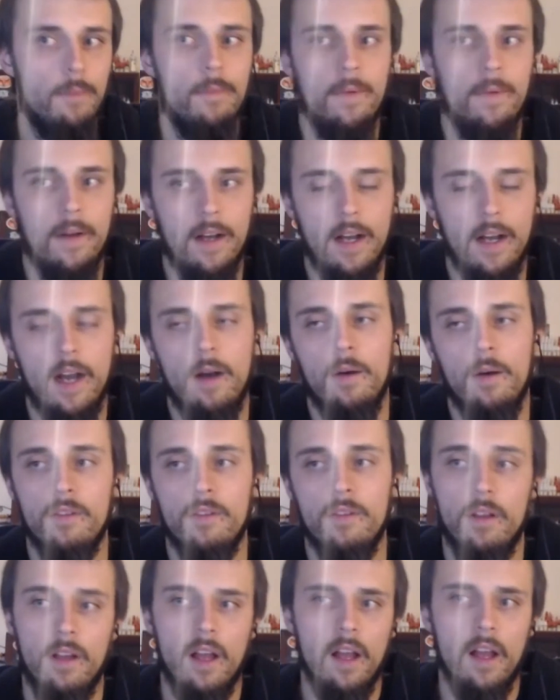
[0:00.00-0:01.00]
When
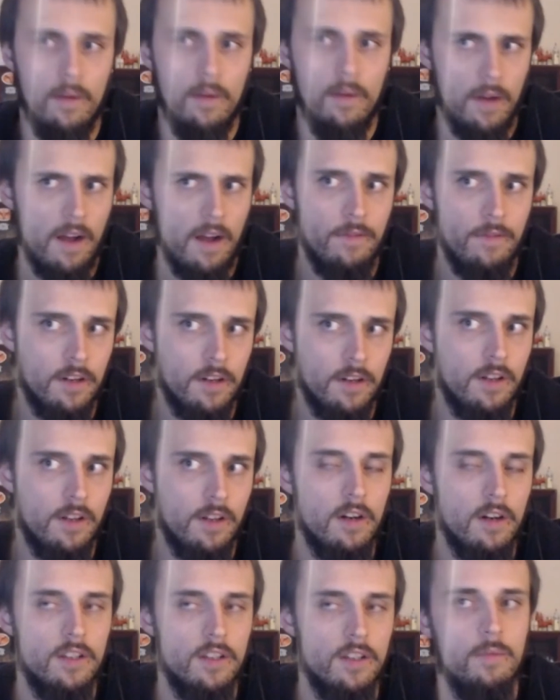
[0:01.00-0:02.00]
I first
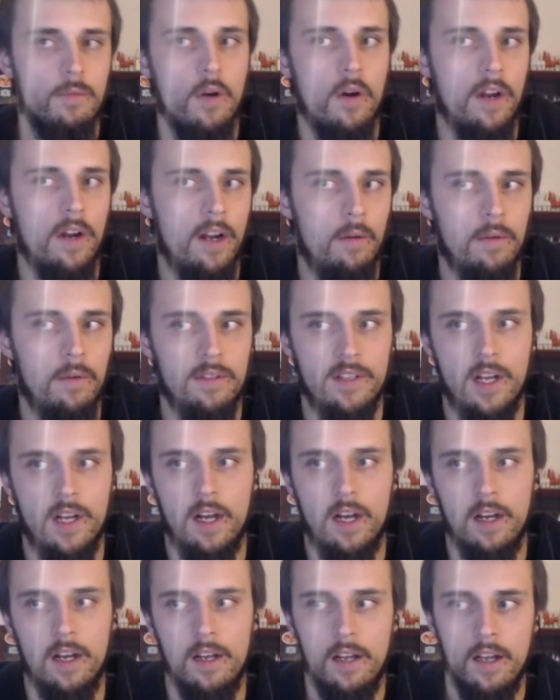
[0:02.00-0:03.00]
started smoking, it was
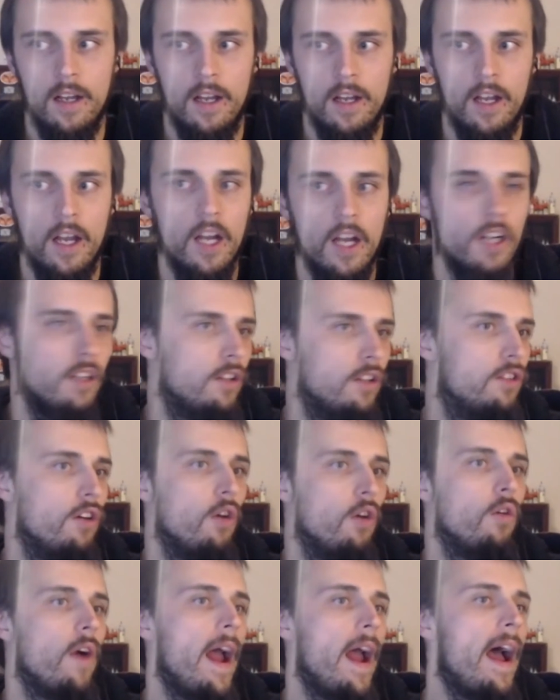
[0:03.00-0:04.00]

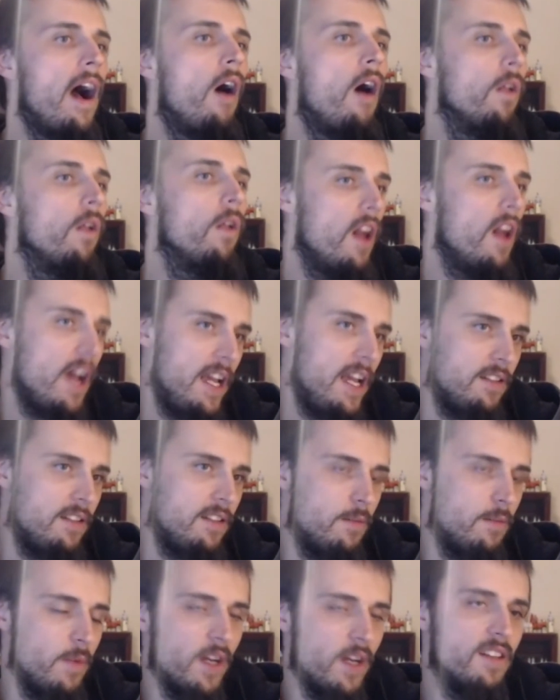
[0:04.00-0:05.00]
Doral Lights,
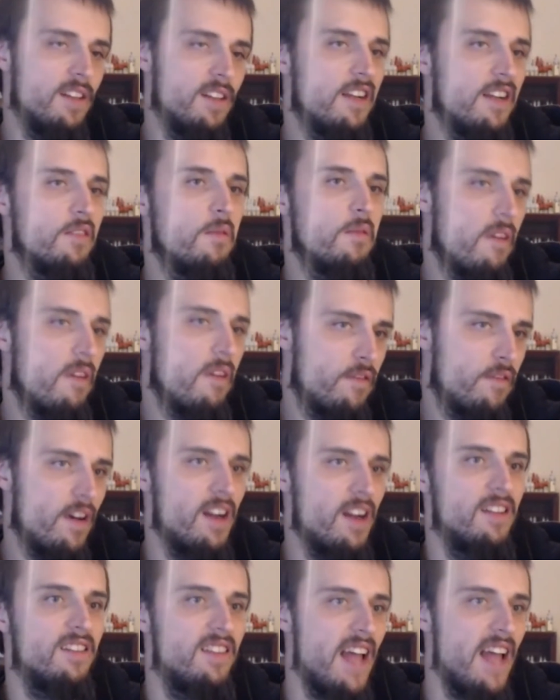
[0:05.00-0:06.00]
because that's what my
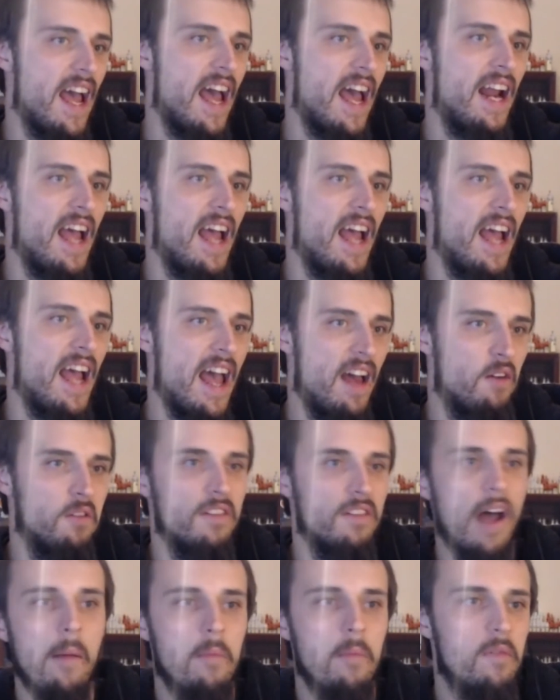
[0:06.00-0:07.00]
friend's dad had on
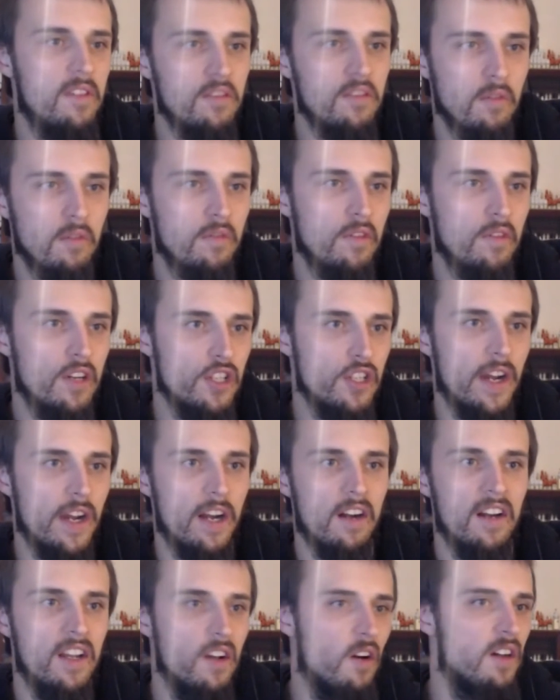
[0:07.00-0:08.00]
top of his
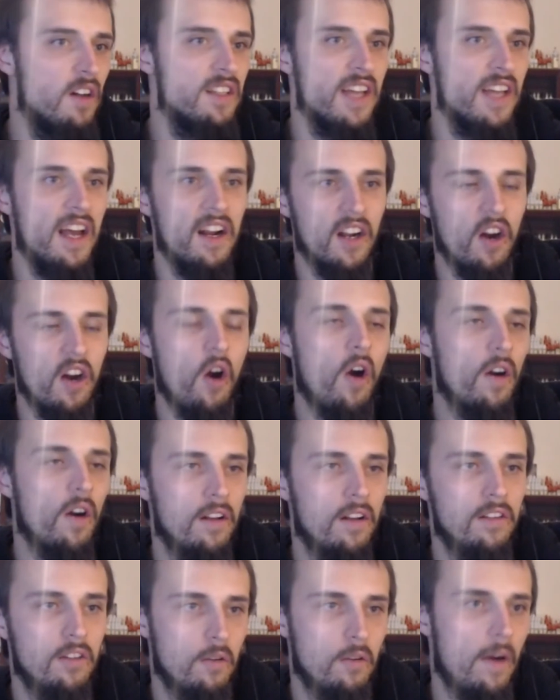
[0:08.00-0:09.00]
refrigerator. He always had a carton
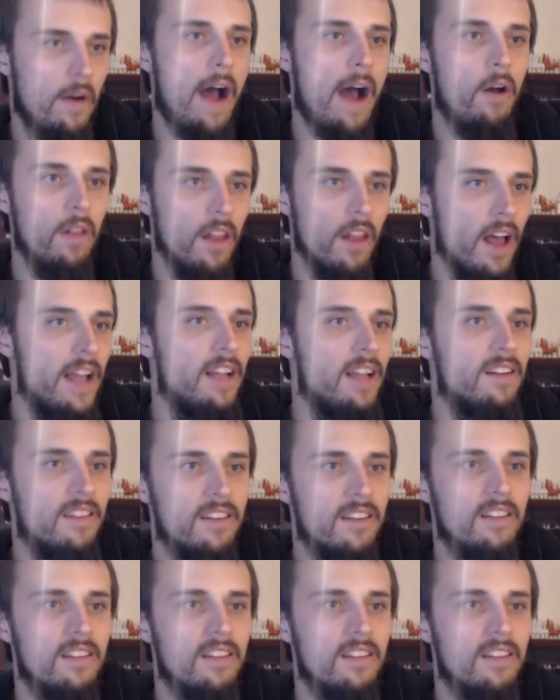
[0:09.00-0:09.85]
of Doral Lights.